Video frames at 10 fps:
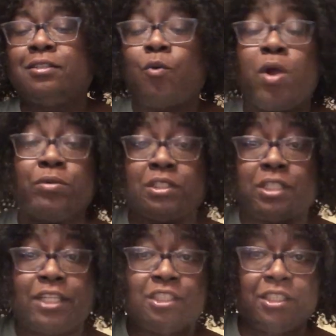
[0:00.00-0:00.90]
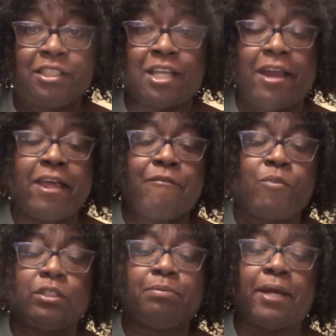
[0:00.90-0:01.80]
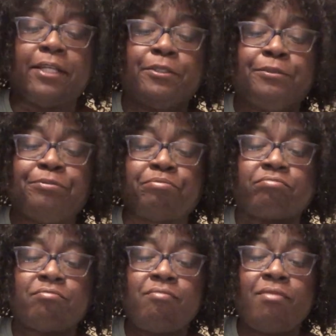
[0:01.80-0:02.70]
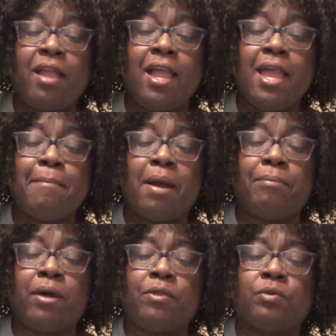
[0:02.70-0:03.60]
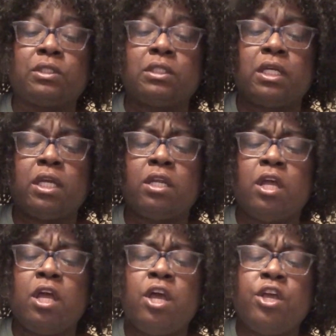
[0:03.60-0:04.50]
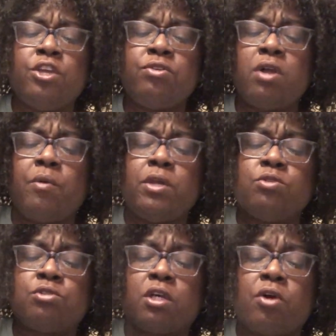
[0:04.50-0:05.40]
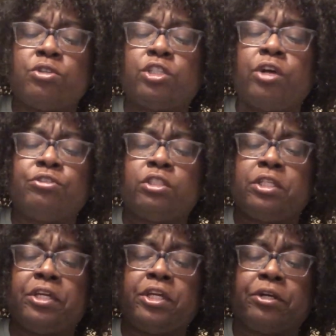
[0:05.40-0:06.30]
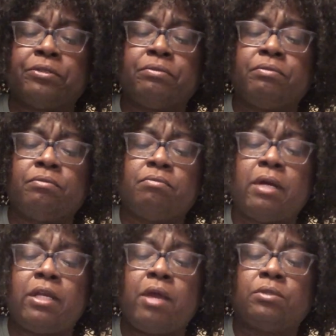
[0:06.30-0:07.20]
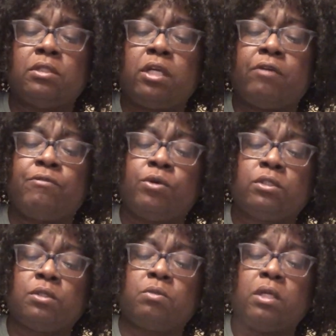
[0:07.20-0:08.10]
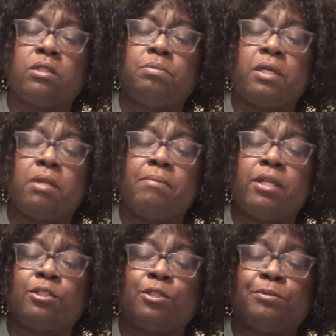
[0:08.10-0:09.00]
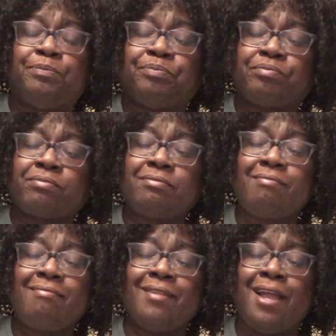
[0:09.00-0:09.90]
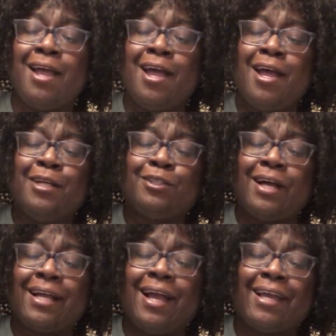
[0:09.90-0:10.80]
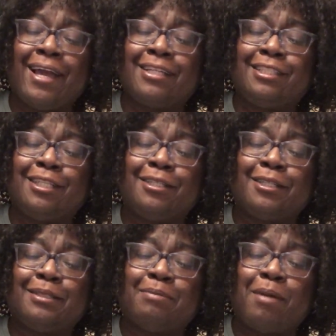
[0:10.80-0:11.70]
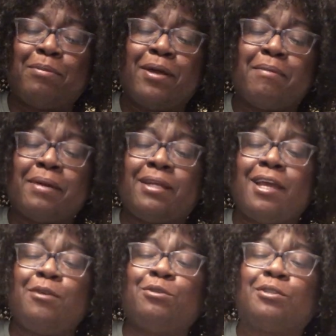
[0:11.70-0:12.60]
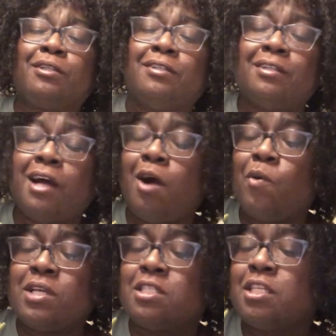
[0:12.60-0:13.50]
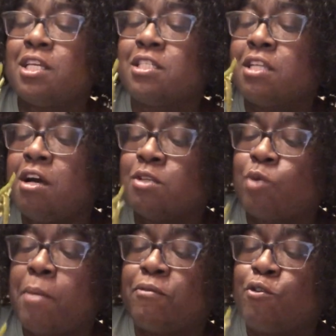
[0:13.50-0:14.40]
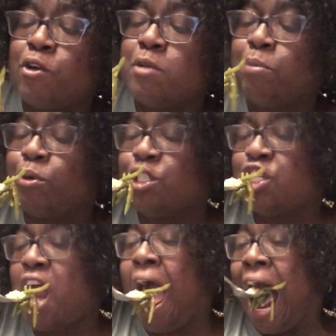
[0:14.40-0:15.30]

we were stationed at Scott Air Force Base, and my brother was saying, you know, we used to go to church near here. My dad was in the Air Force as well as being a minister. So I got kind of tickled because my dad used to always sing songs right before he preached.